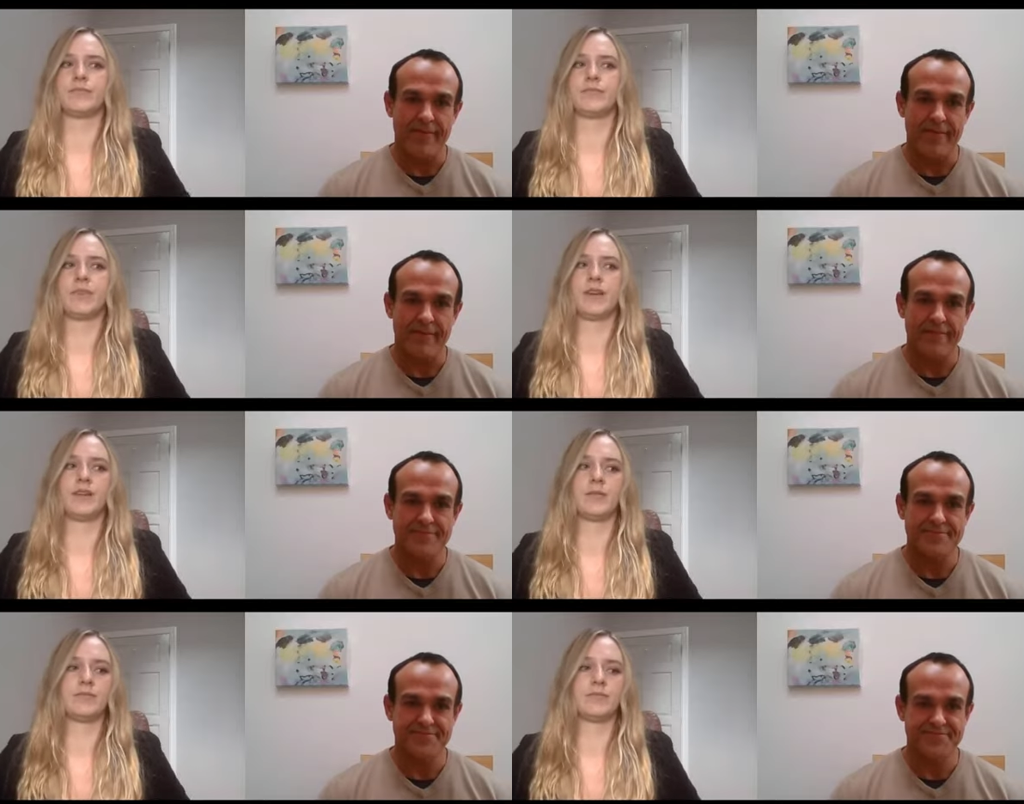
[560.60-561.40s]

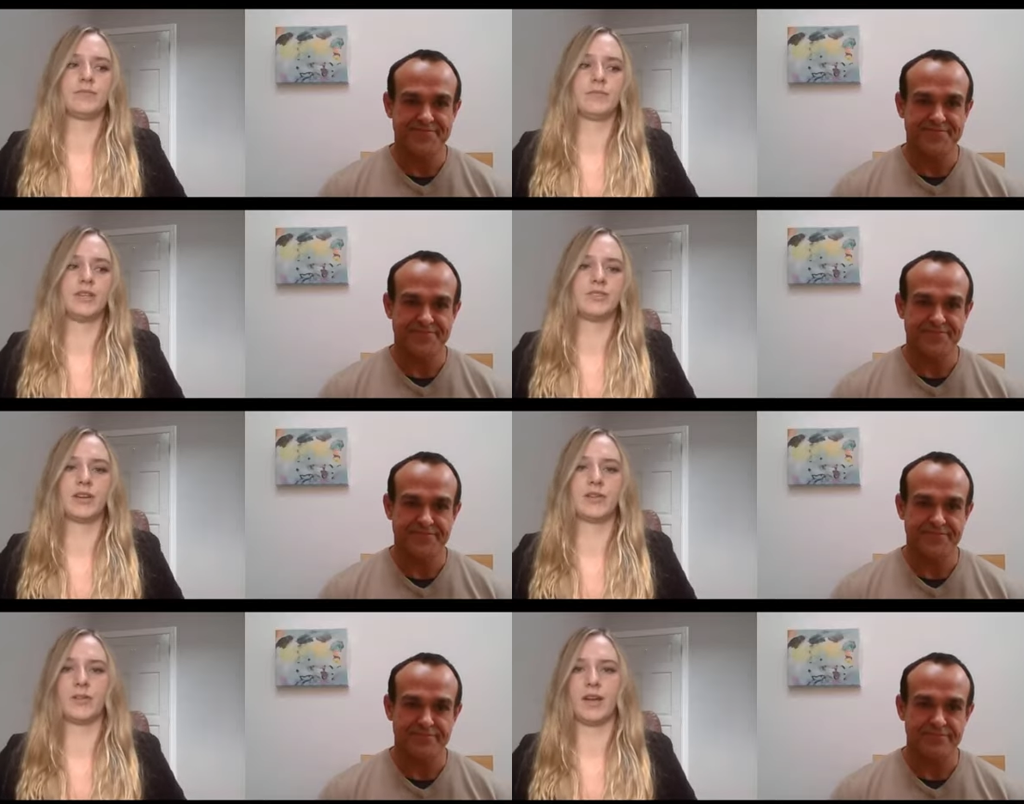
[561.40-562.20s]
Speaker 1: um, in
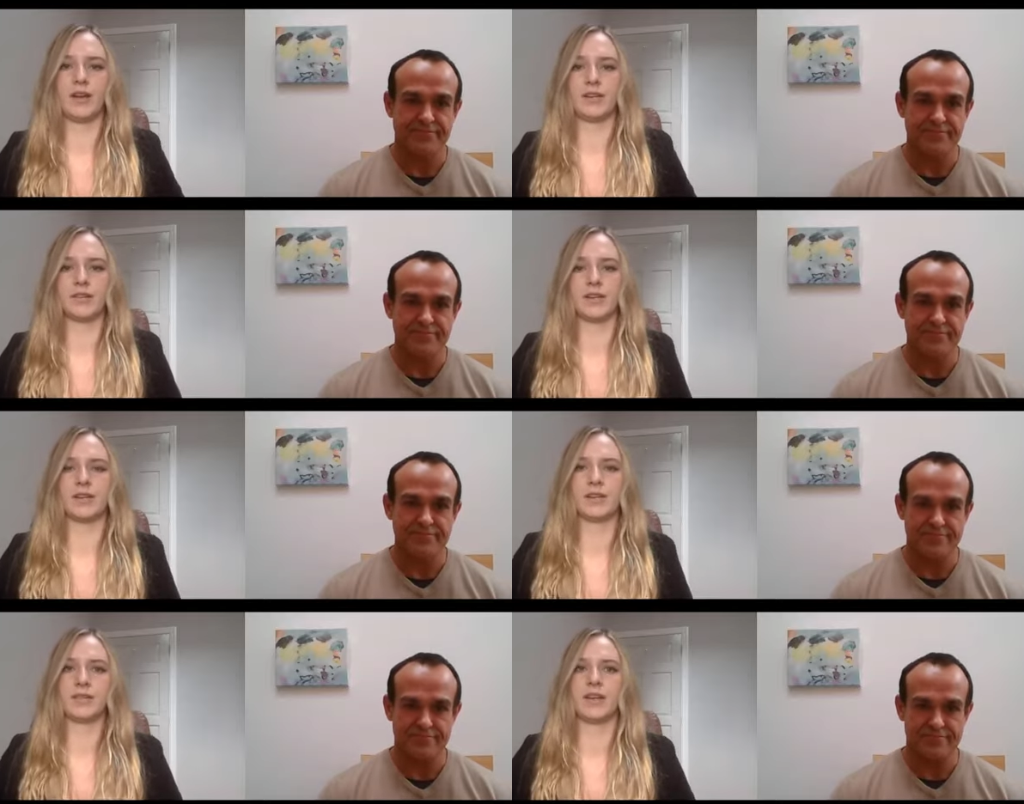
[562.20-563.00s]
general health, kind
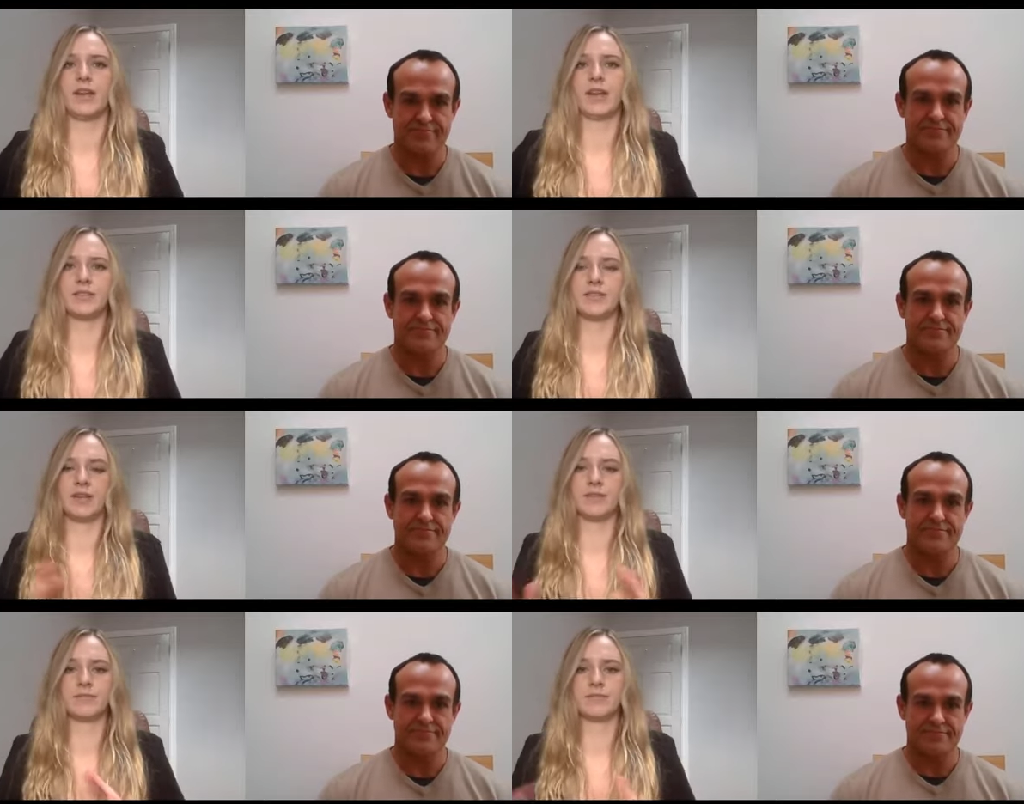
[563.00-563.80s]
of
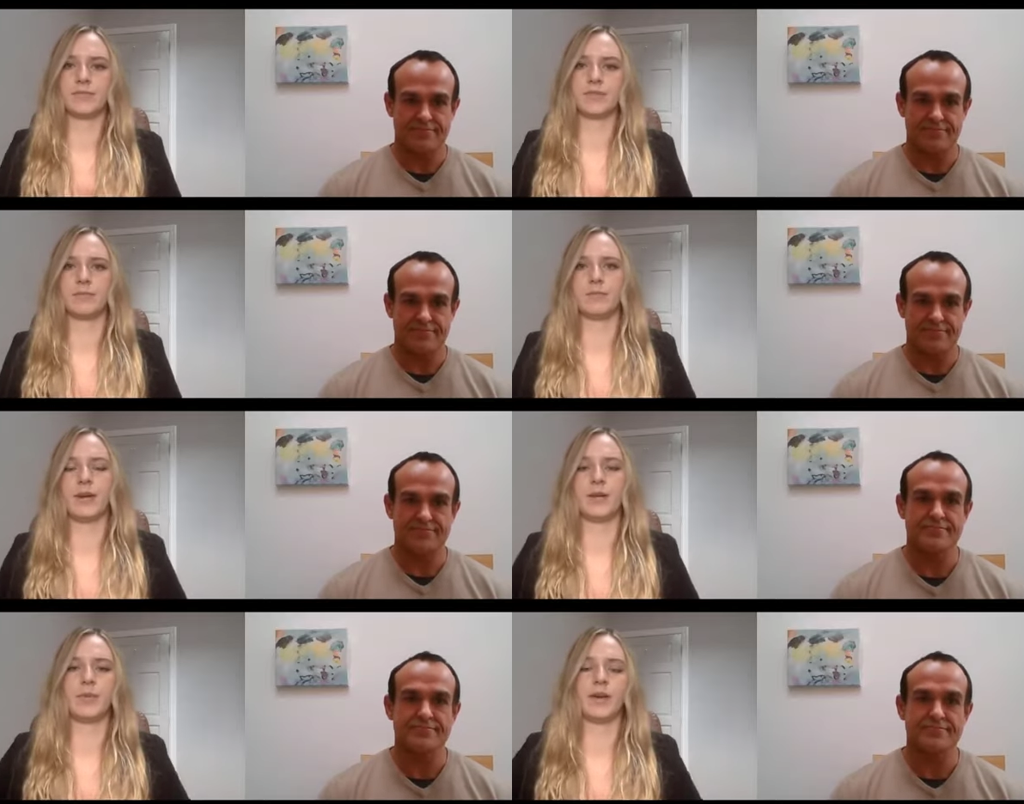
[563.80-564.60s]
connecting
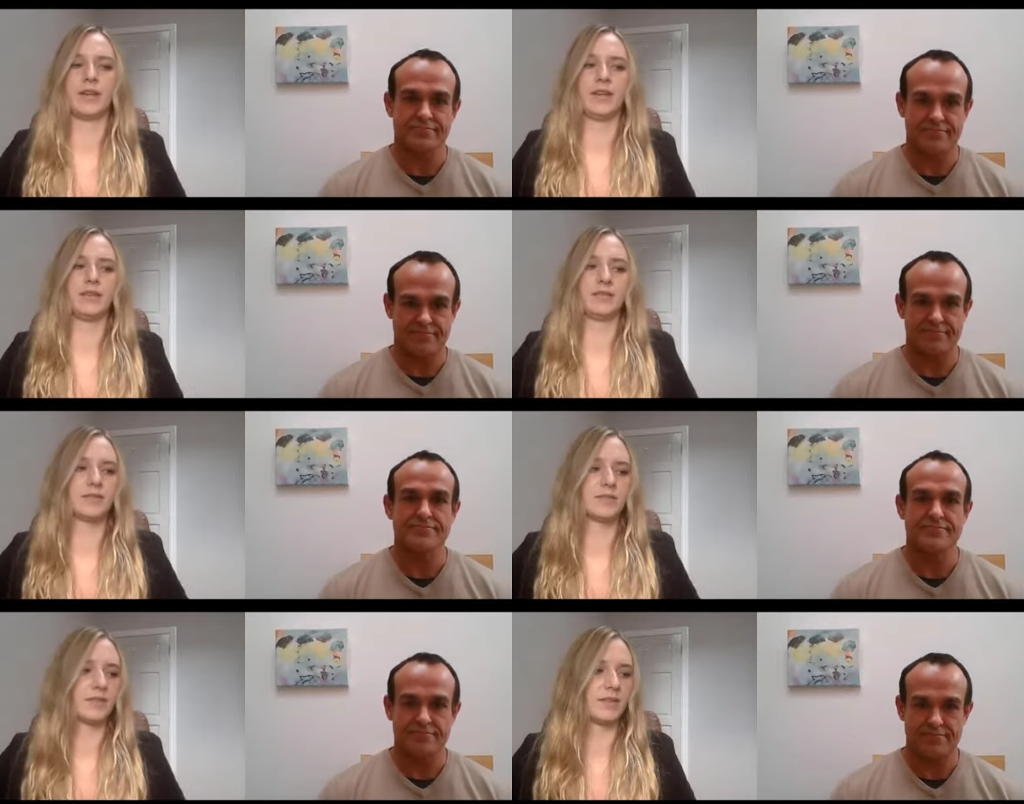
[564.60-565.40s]
mind, body,
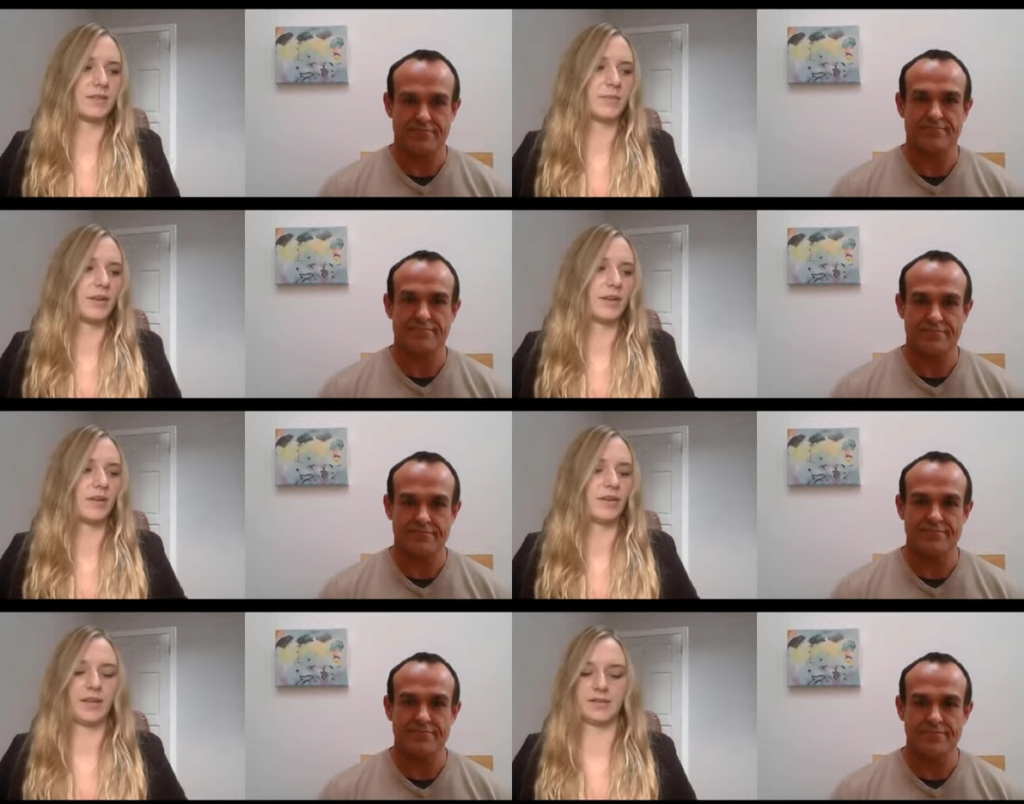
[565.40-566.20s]
and, and spirit, and
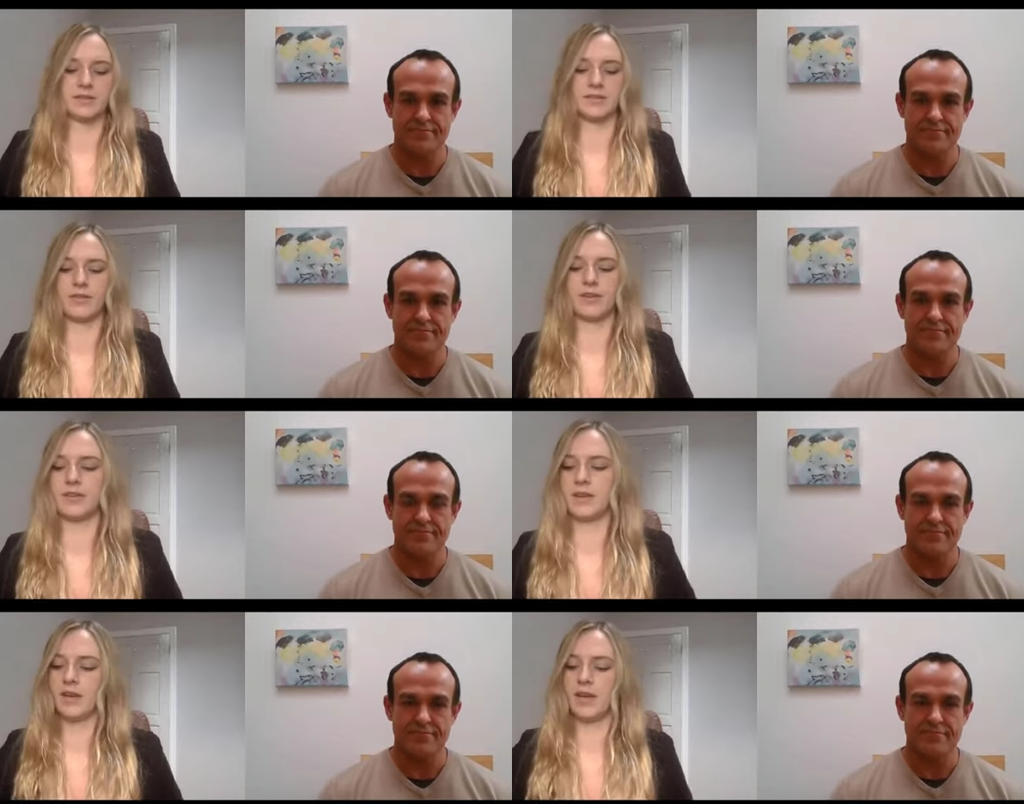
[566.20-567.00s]
looking at the different
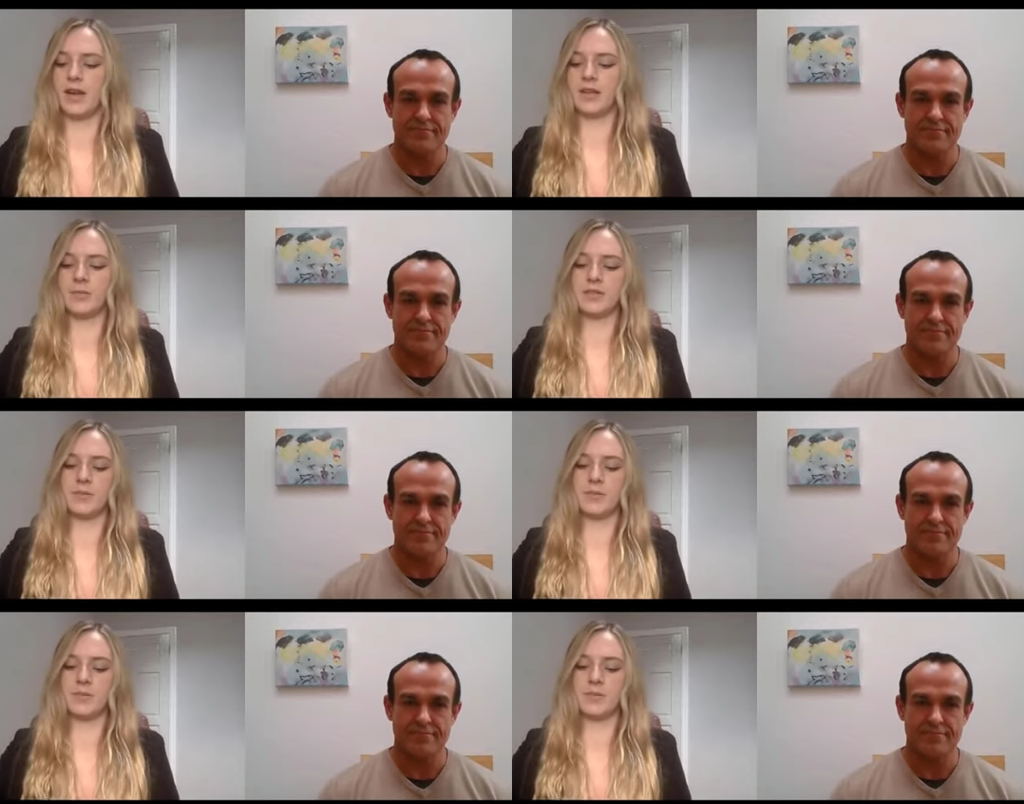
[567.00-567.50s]
elements.